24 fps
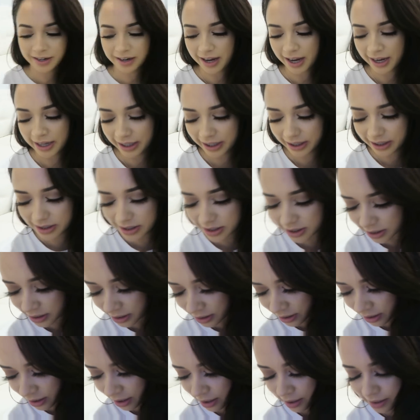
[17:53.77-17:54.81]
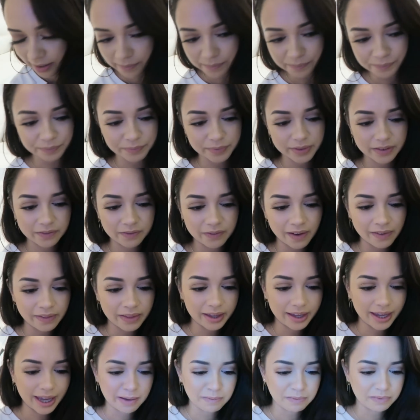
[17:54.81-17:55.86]
So I need to find
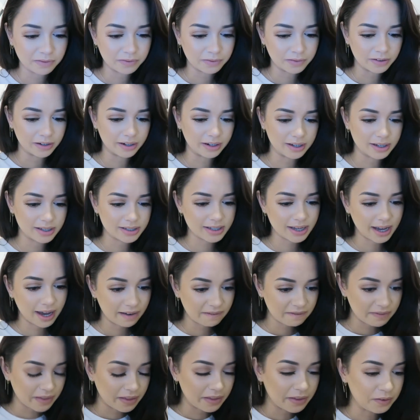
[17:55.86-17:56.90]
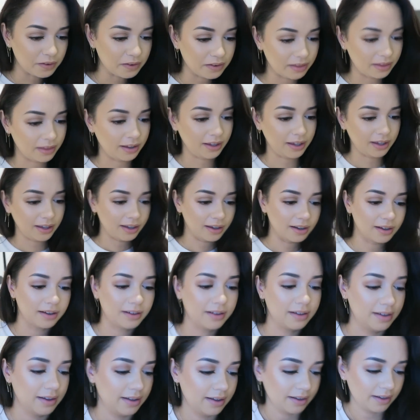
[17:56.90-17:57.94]
the cable for it because I have the little thing
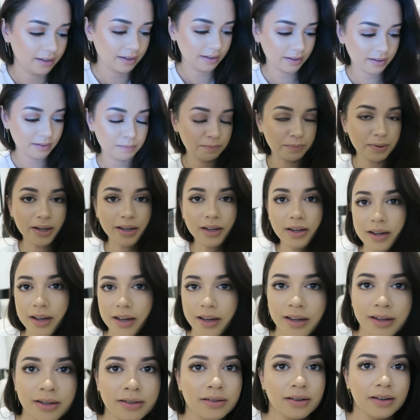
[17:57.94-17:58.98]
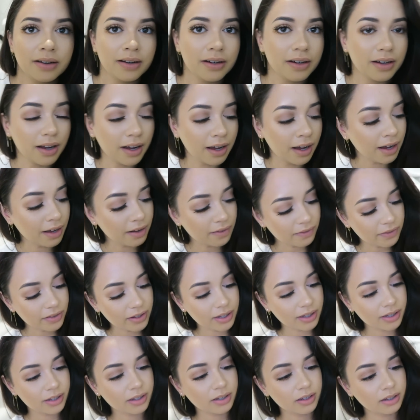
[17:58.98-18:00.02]
here, but I don't have
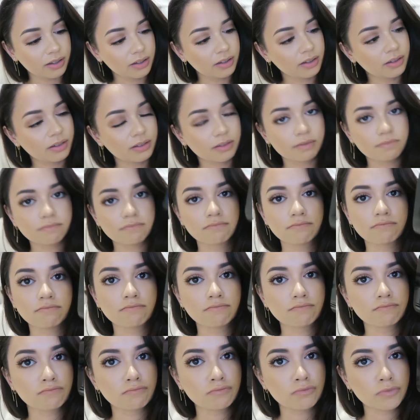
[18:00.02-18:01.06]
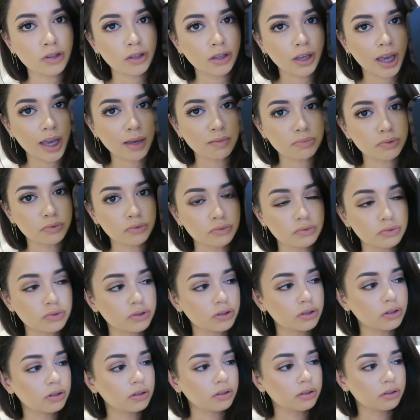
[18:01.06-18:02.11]
the cable.
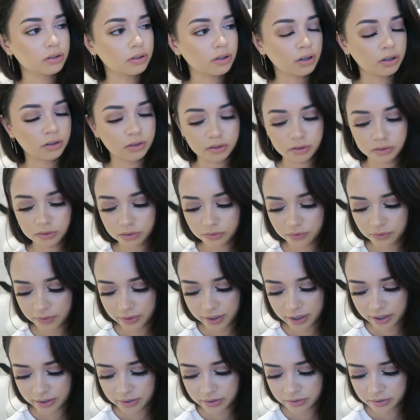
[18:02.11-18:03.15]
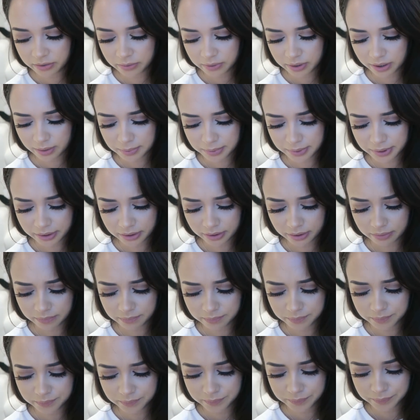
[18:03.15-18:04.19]
So I gotta look for that. I don't know where I put
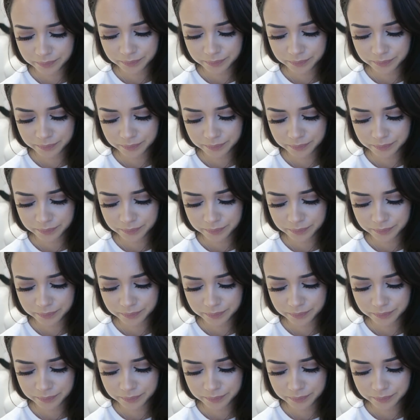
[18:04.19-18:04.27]
it.